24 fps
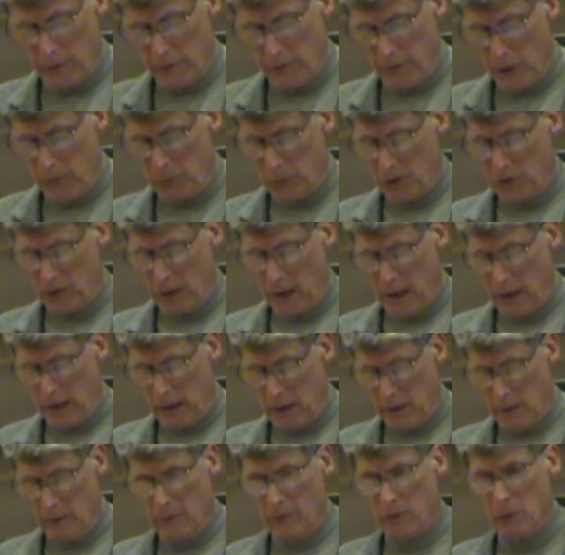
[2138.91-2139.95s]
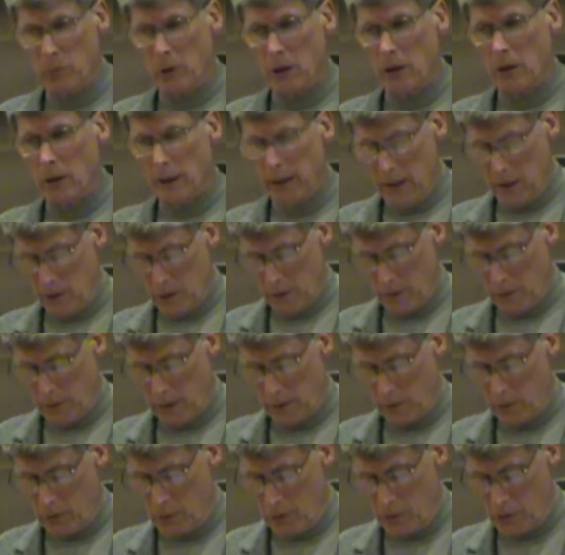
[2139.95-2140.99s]
the flip side of the Middle Ages
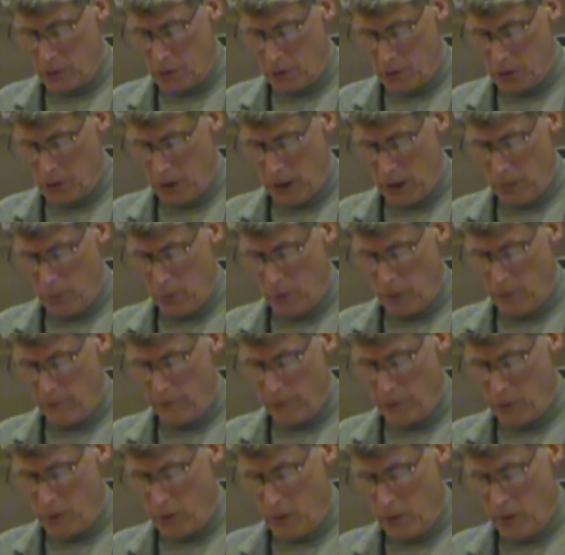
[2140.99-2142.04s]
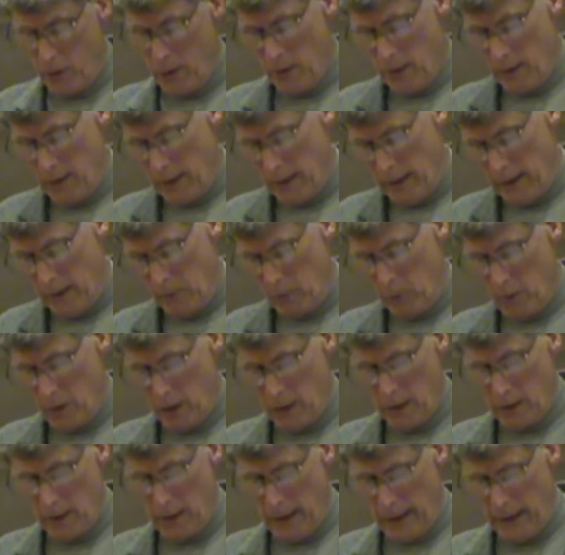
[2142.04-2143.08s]
as torture chamber for him,
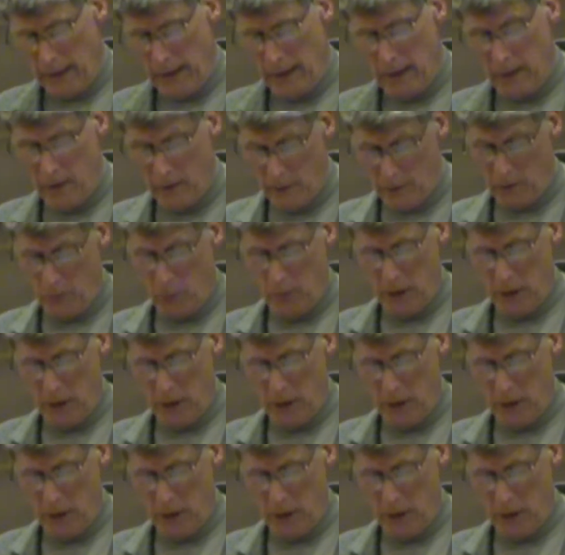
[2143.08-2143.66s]
and Hay is a